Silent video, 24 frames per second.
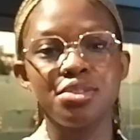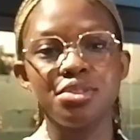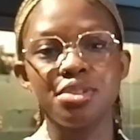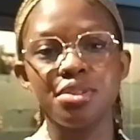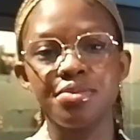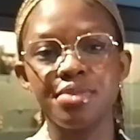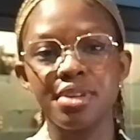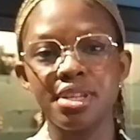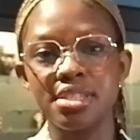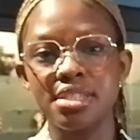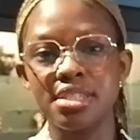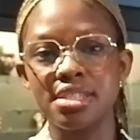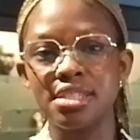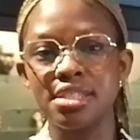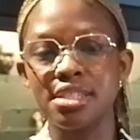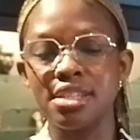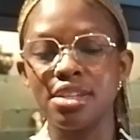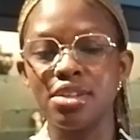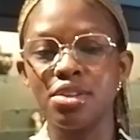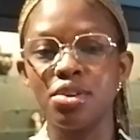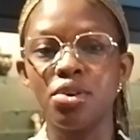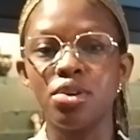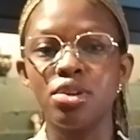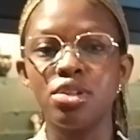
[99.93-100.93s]

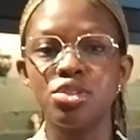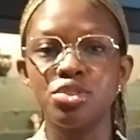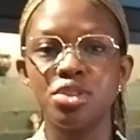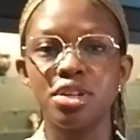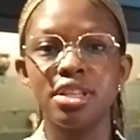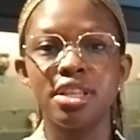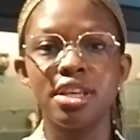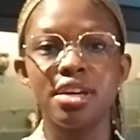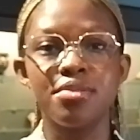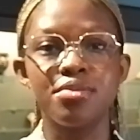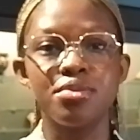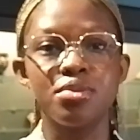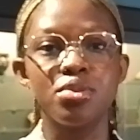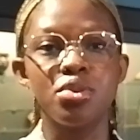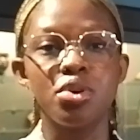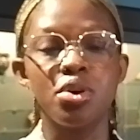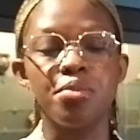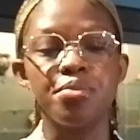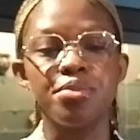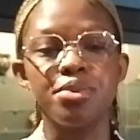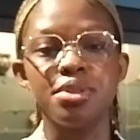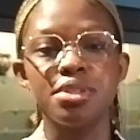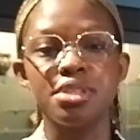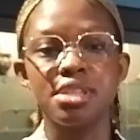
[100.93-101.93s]
University 100 level
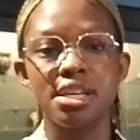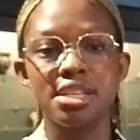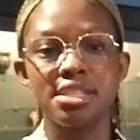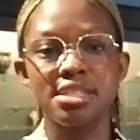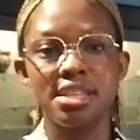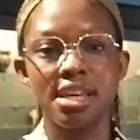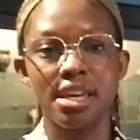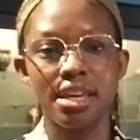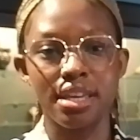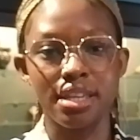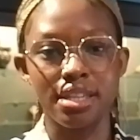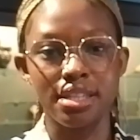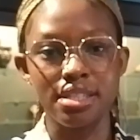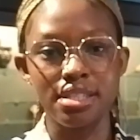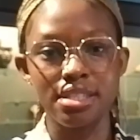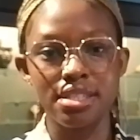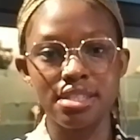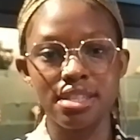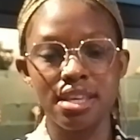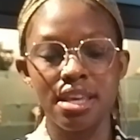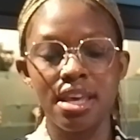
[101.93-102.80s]
Computer Science,